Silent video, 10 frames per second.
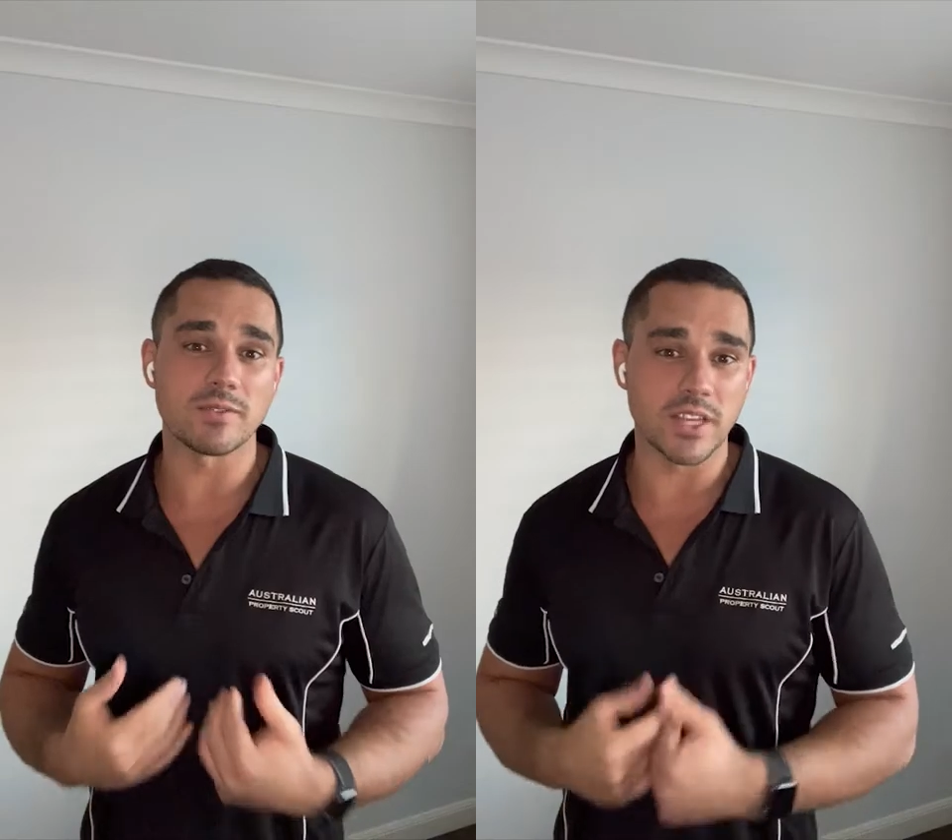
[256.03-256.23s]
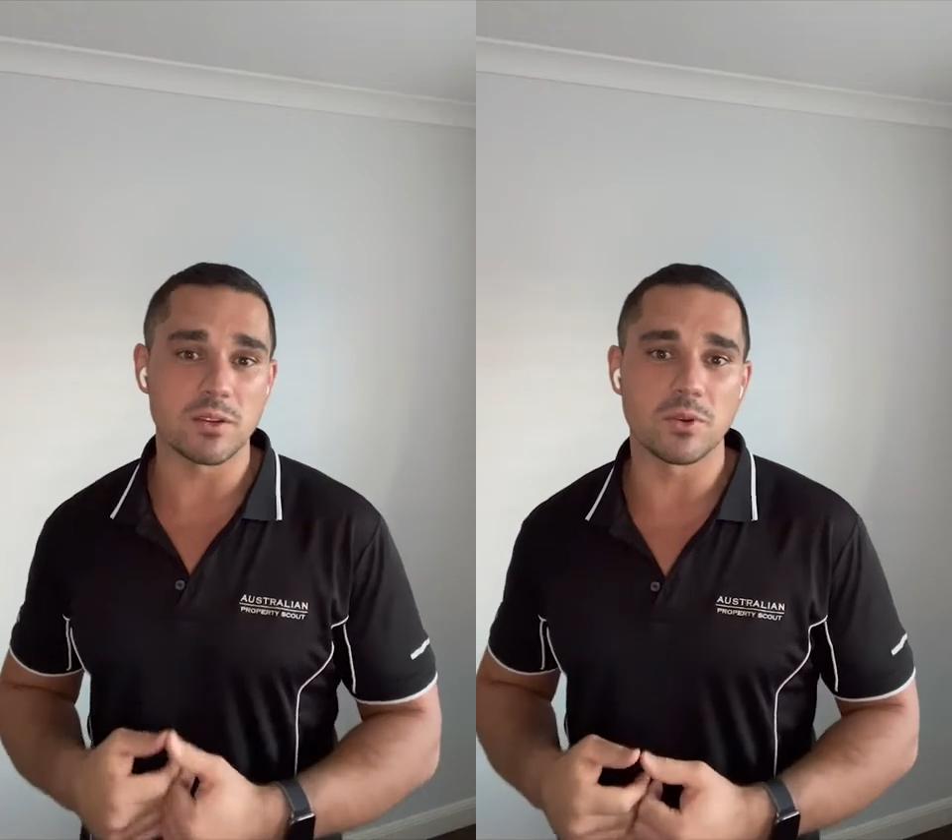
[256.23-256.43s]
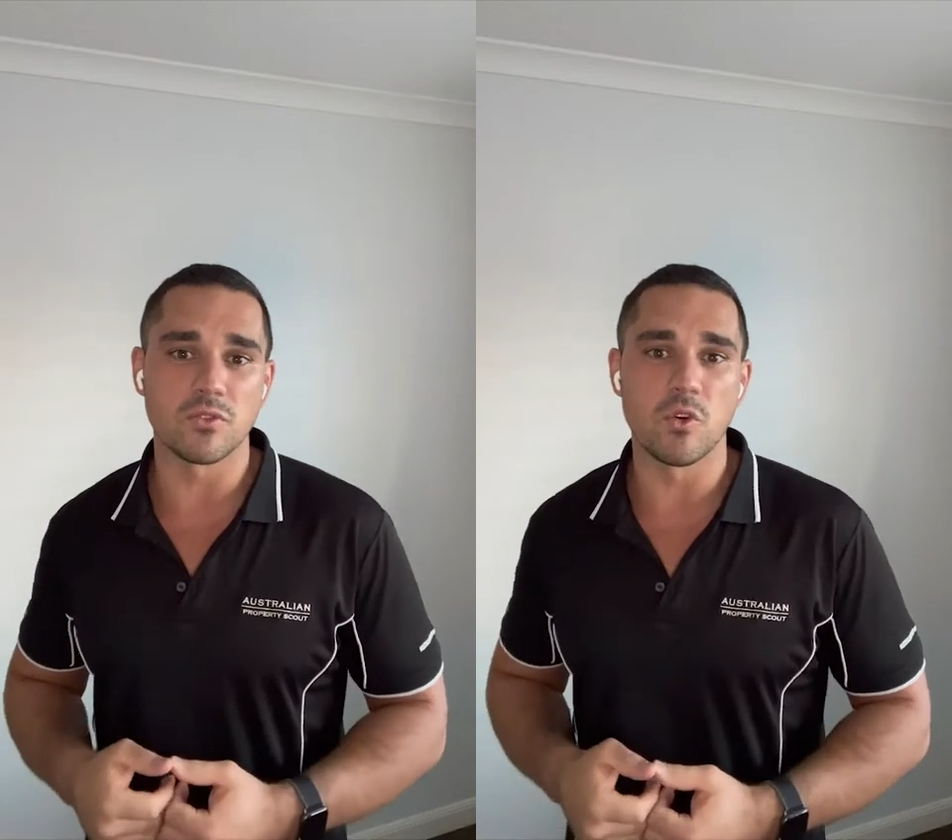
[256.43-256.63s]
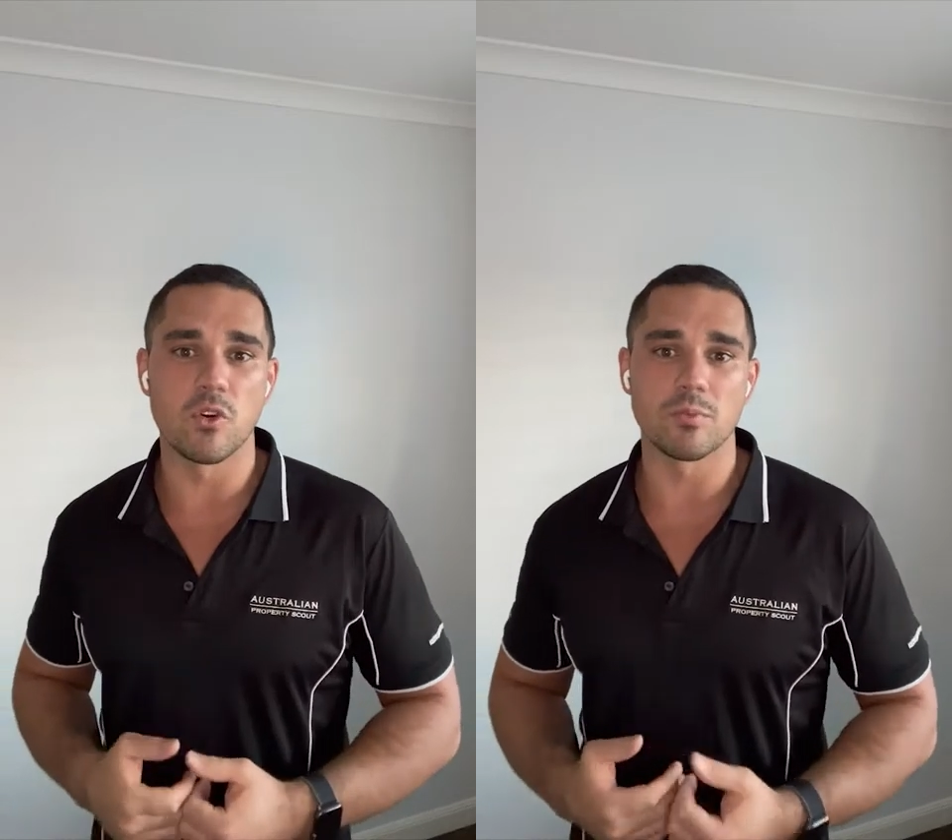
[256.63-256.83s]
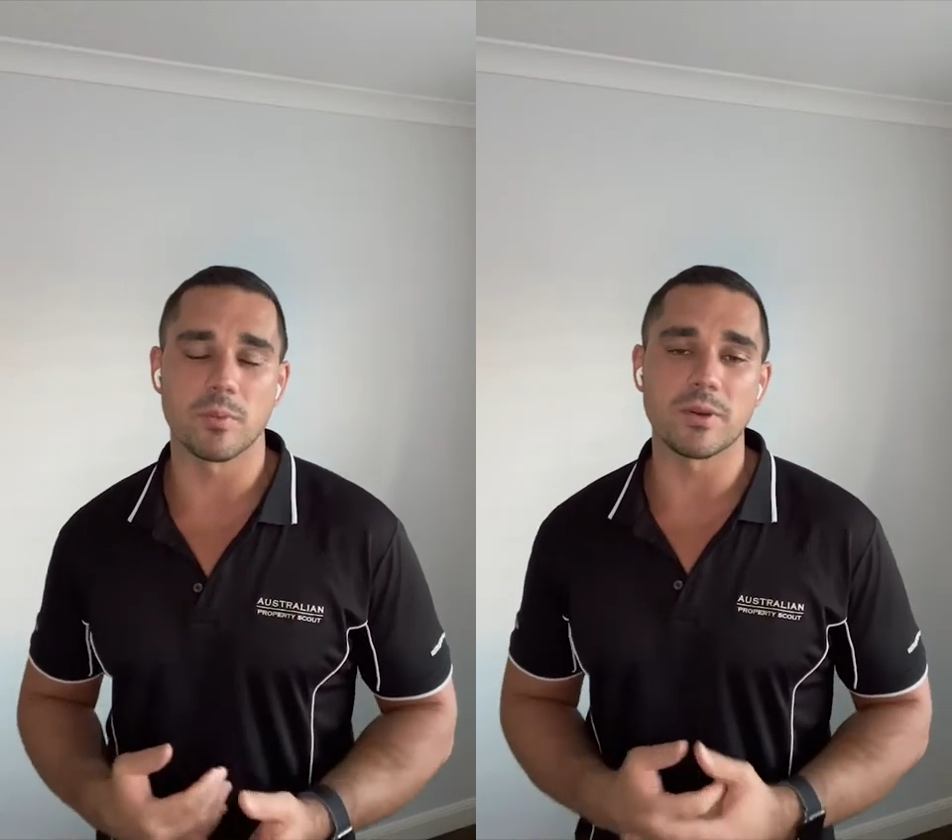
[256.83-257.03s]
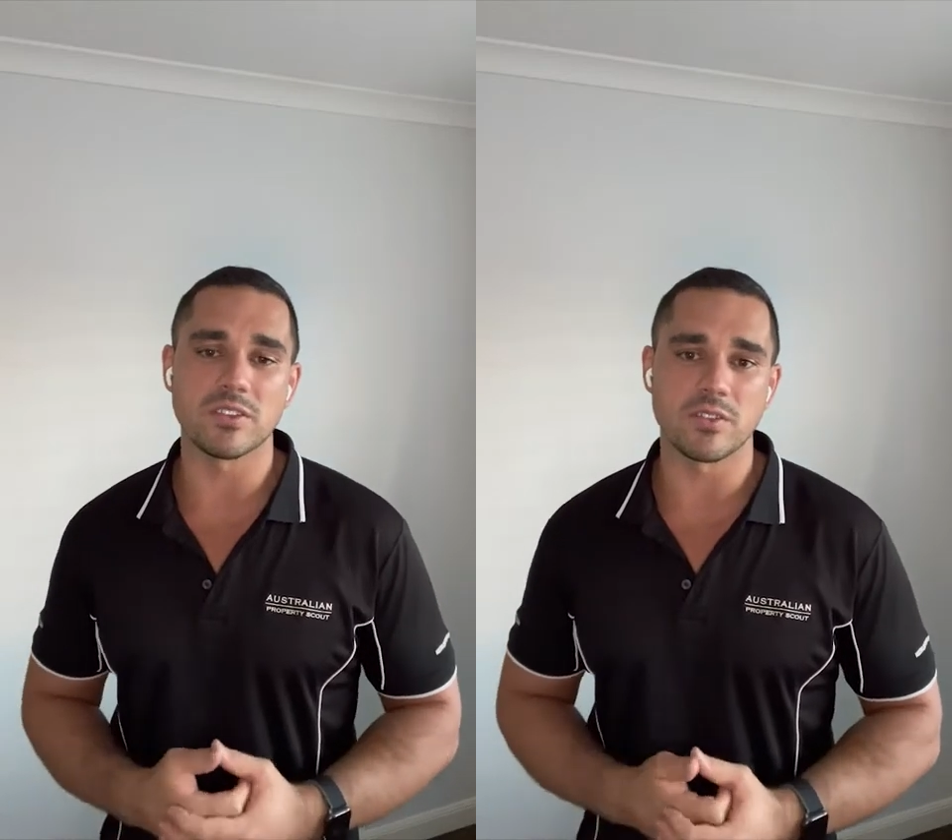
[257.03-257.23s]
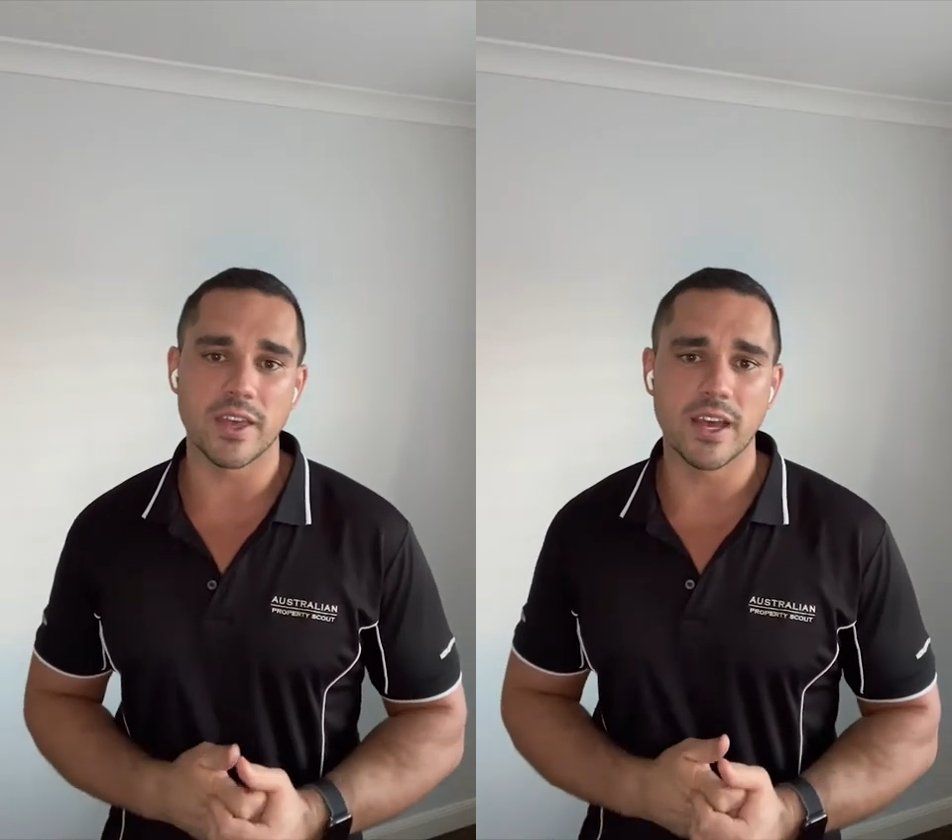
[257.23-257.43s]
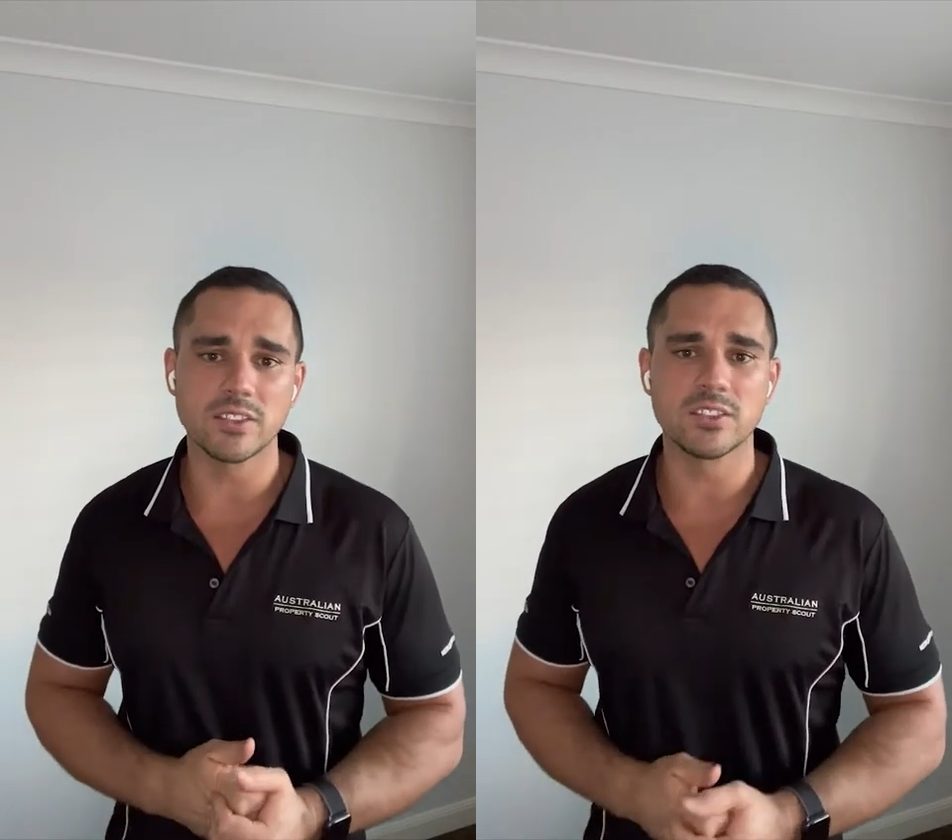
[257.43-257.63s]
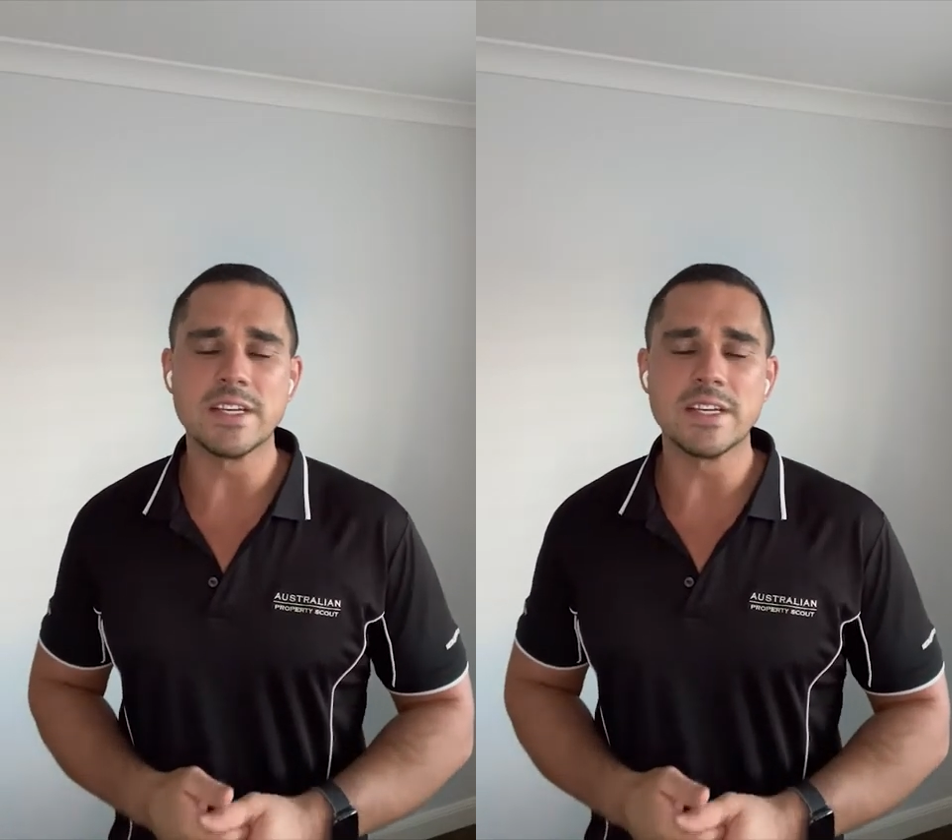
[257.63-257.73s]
done before on properties of ours,